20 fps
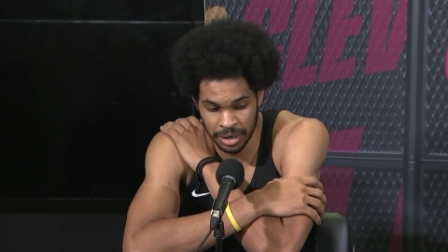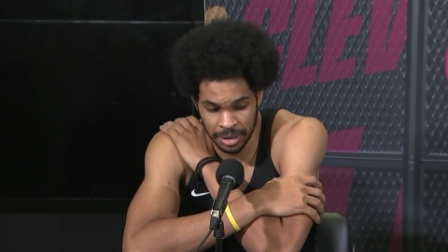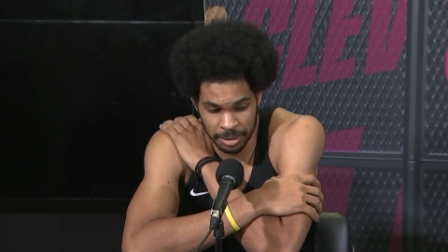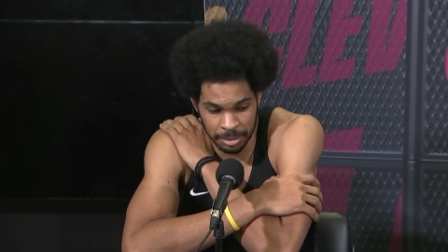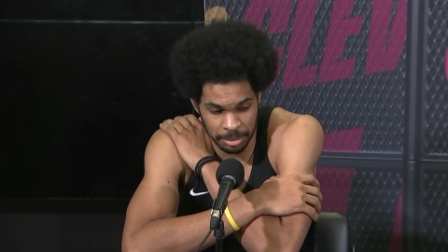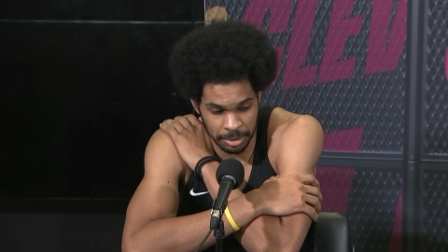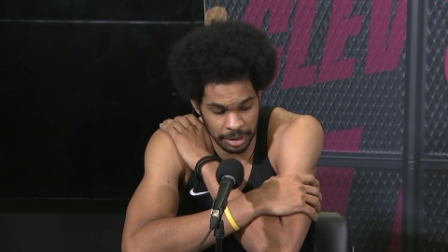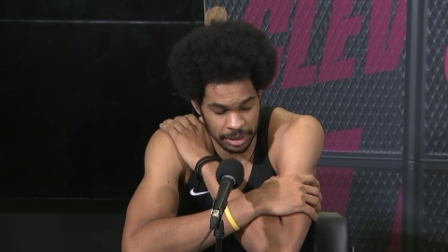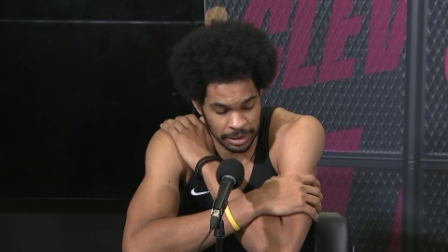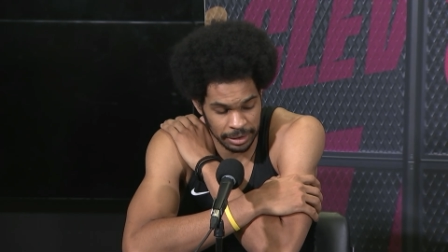
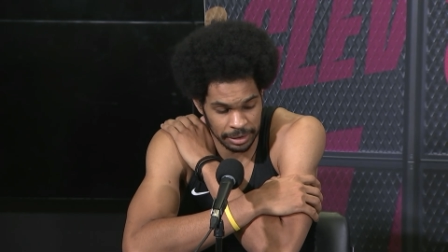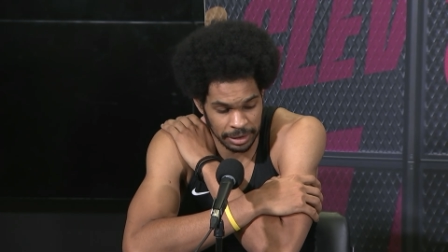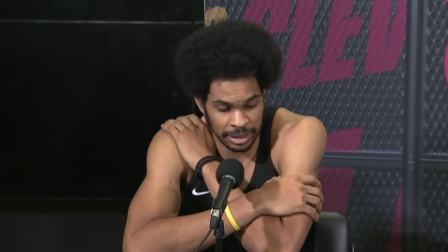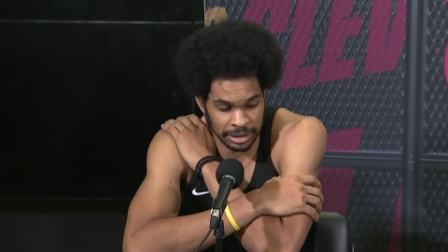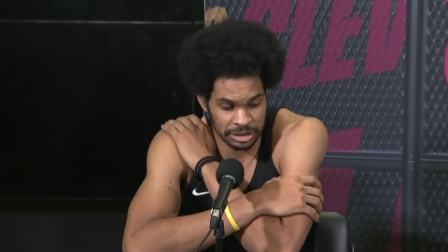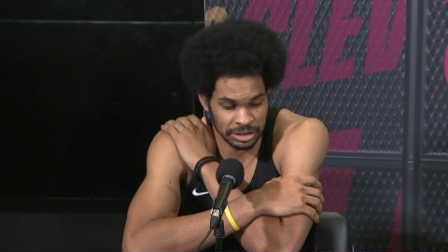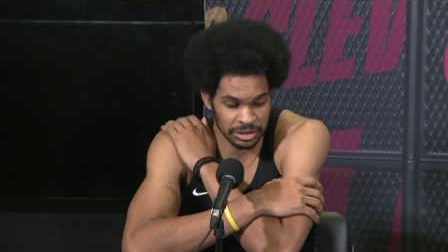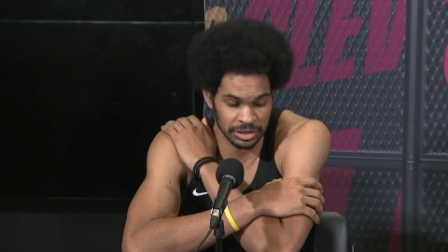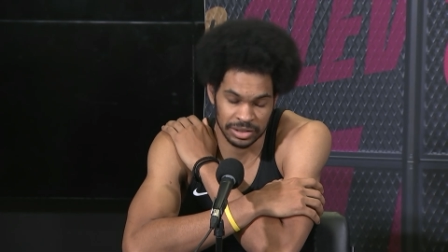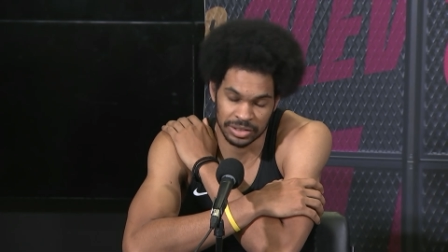But that's
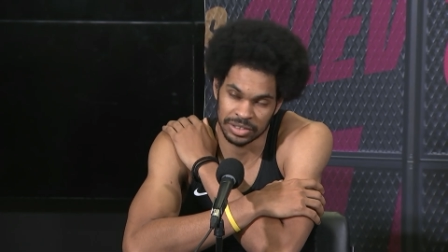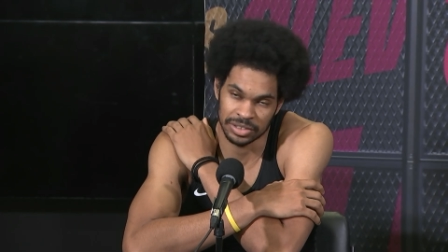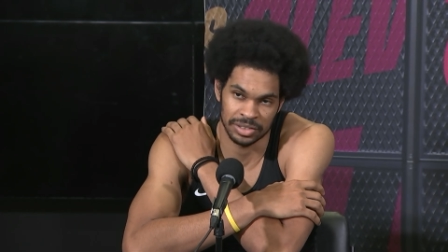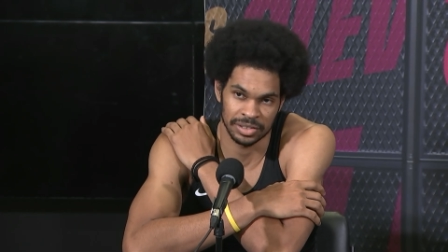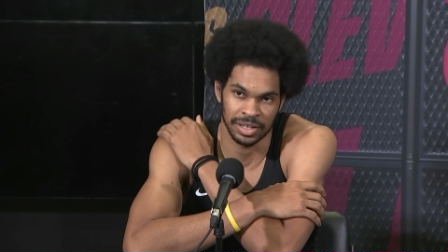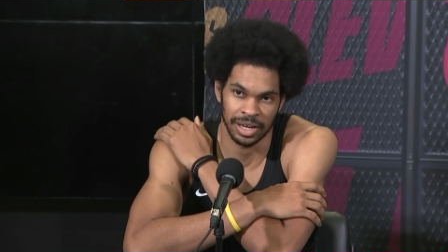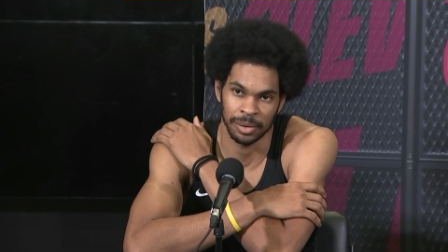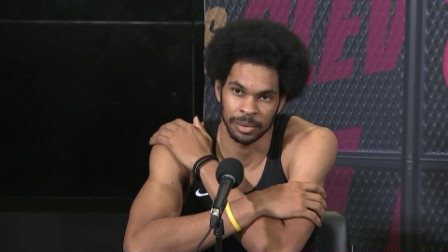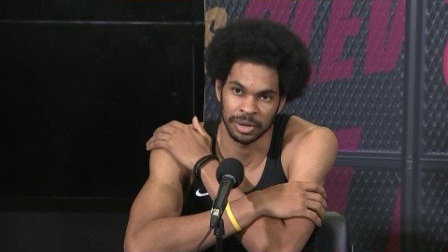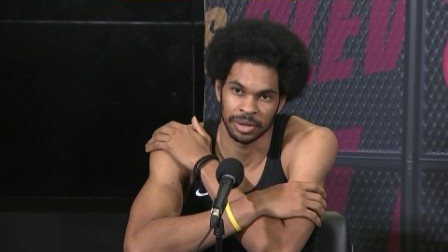just just
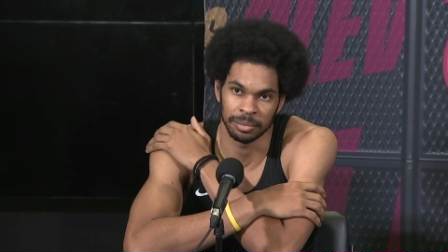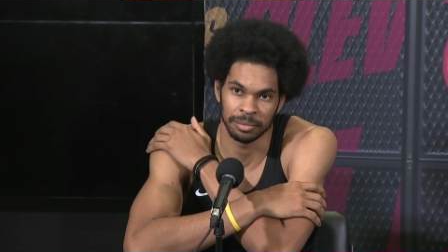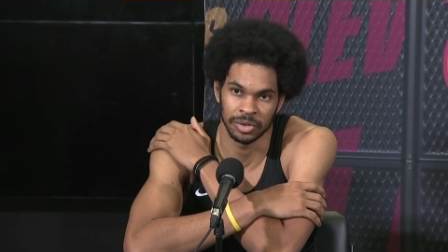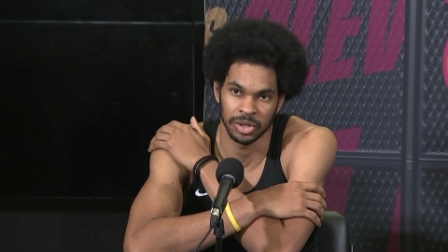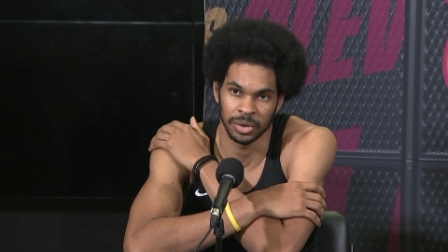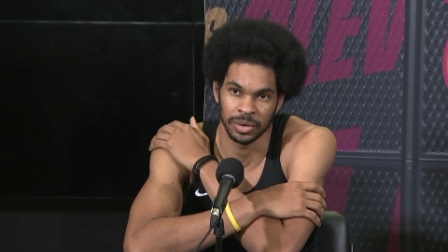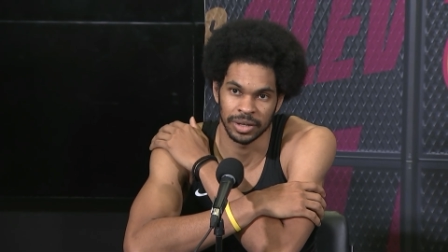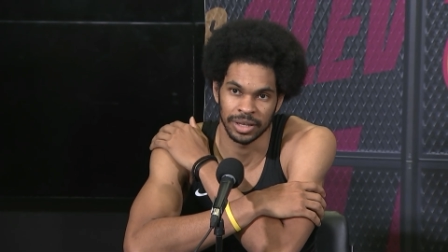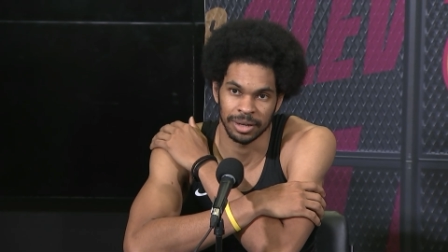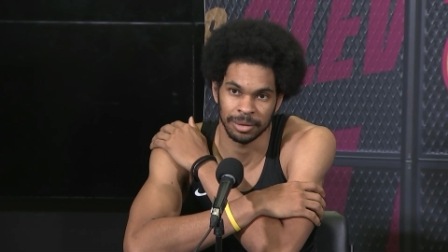how we
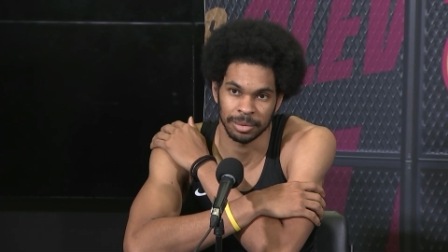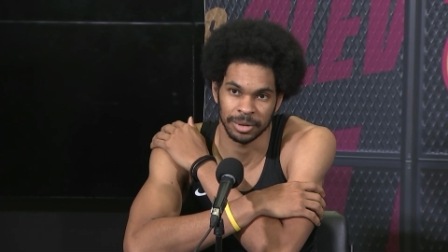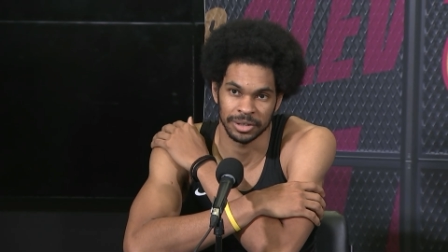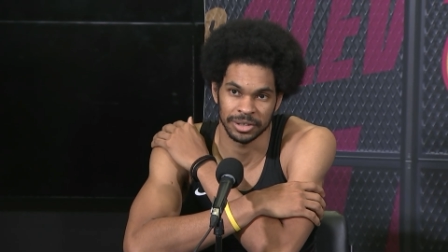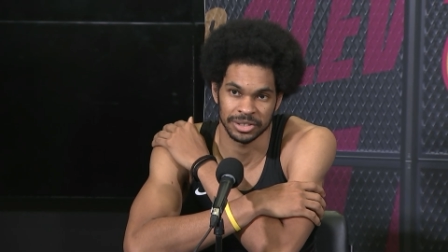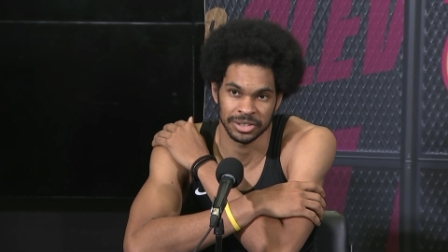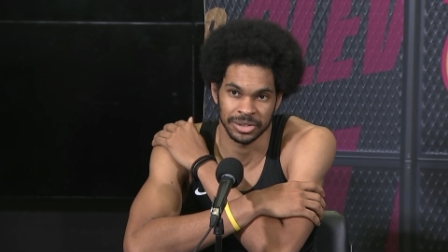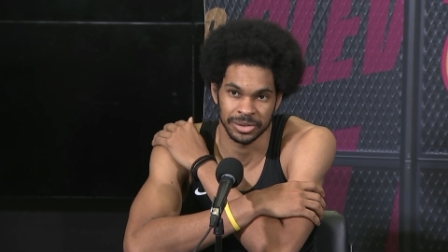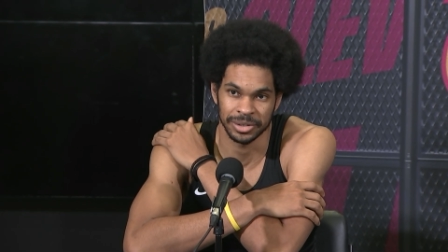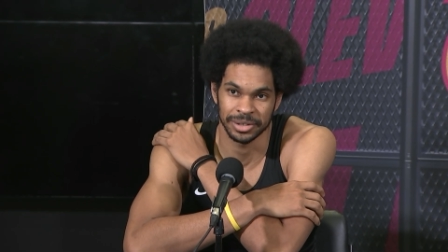do it. How
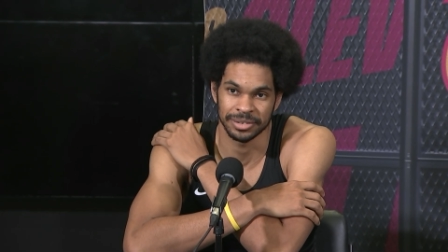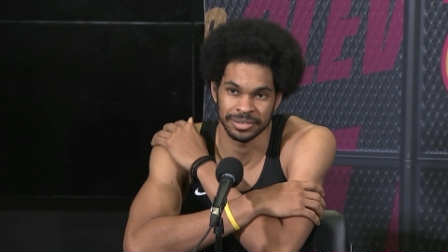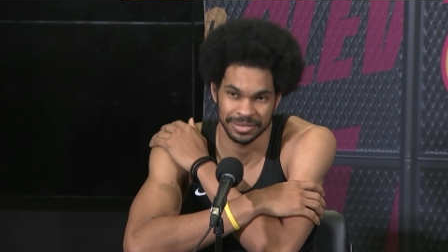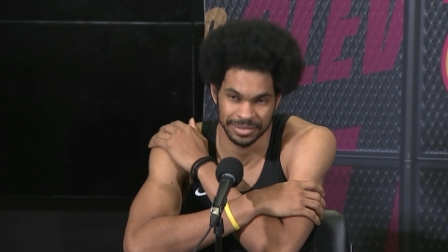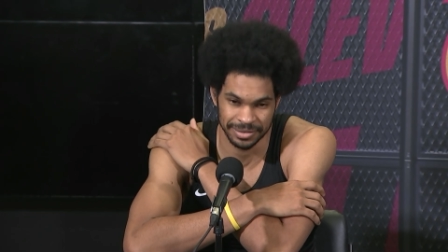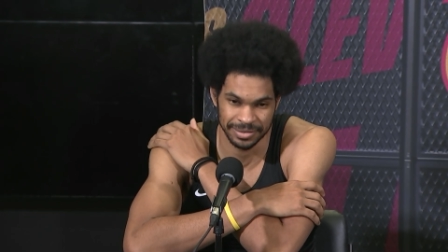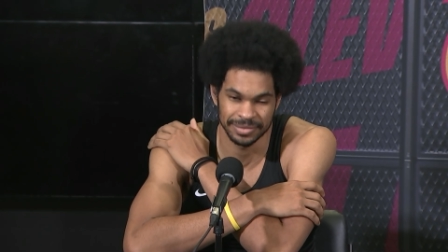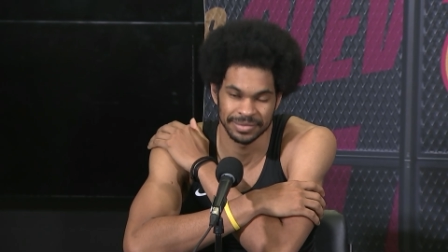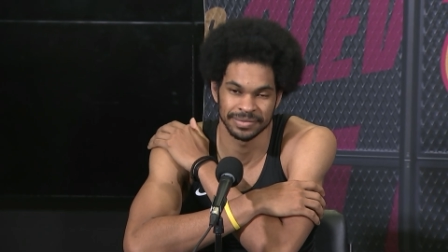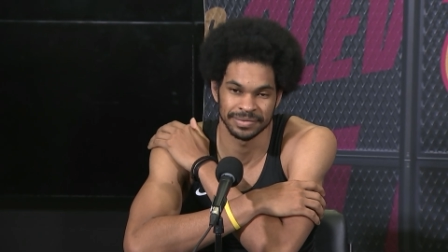players do it. Mm.